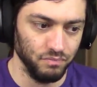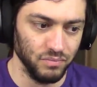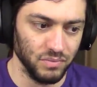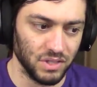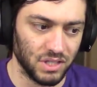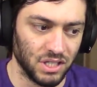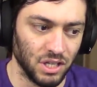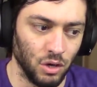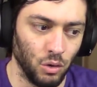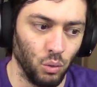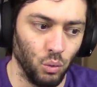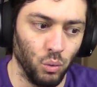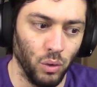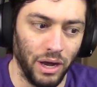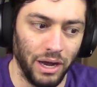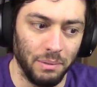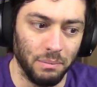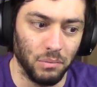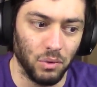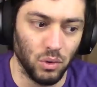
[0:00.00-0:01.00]
So
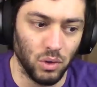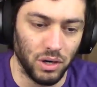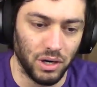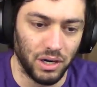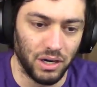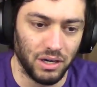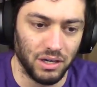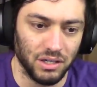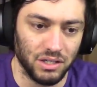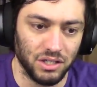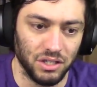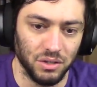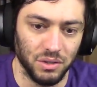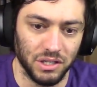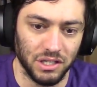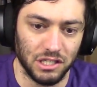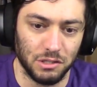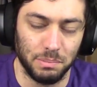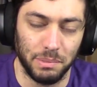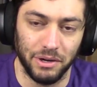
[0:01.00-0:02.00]
way more to
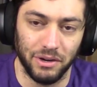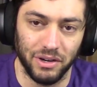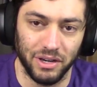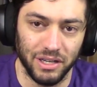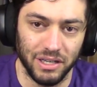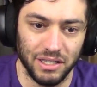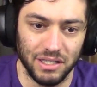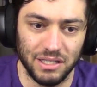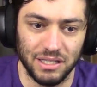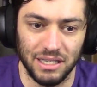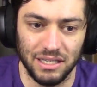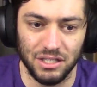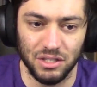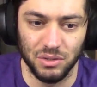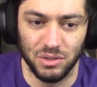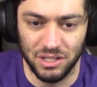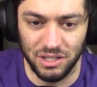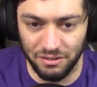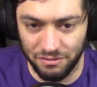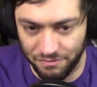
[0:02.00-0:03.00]
experience as you
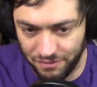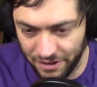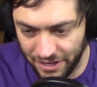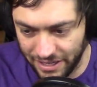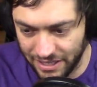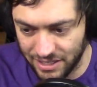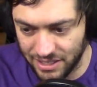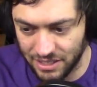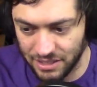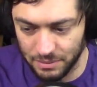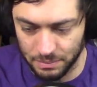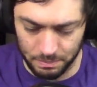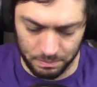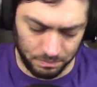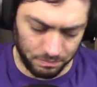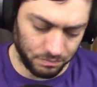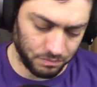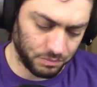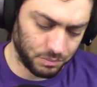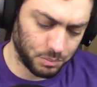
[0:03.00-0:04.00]
see fit.
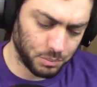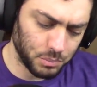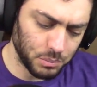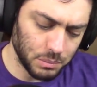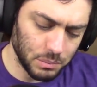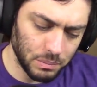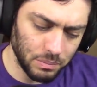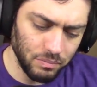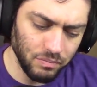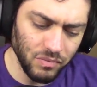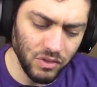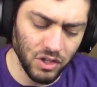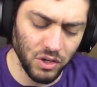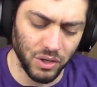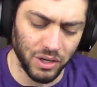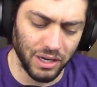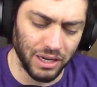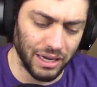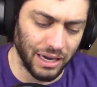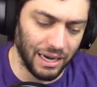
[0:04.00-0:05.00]
You
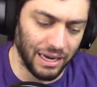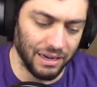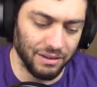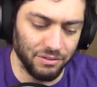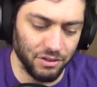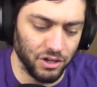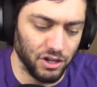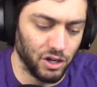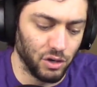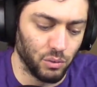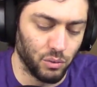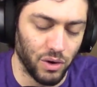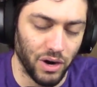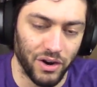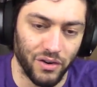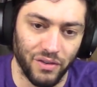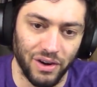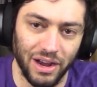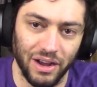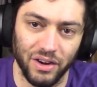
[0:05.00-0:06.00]
can kind of, run
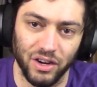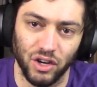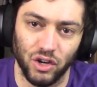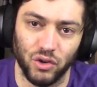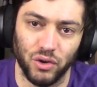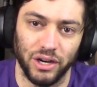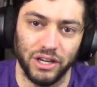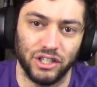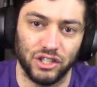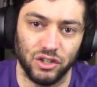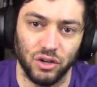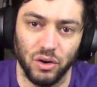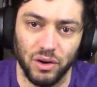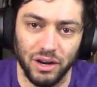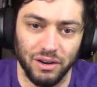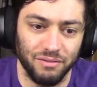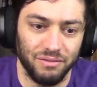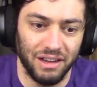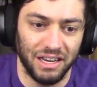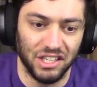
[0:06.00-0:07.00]
around and create your own
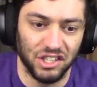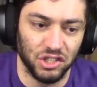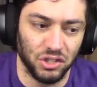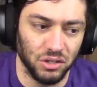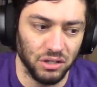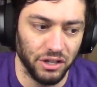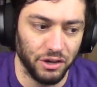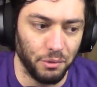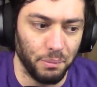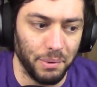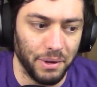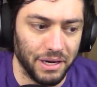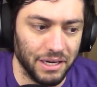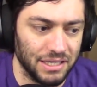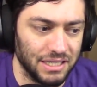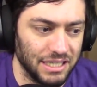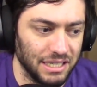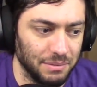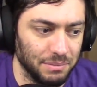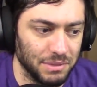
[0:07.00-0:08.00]
adventure a little bit, it
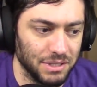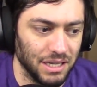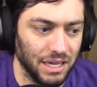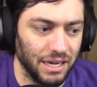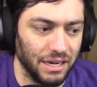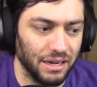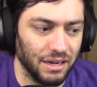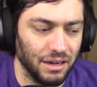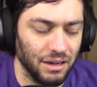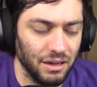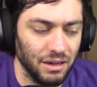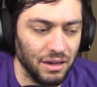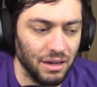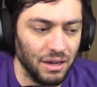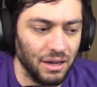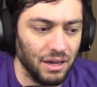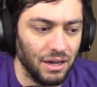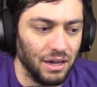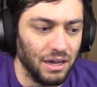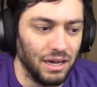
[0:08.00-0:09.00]
seems like.
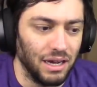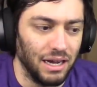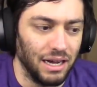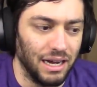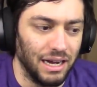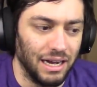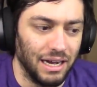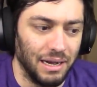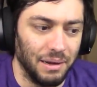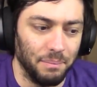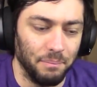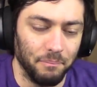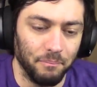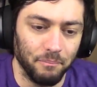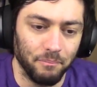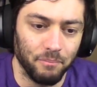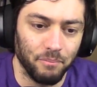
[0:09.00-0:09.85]
Um,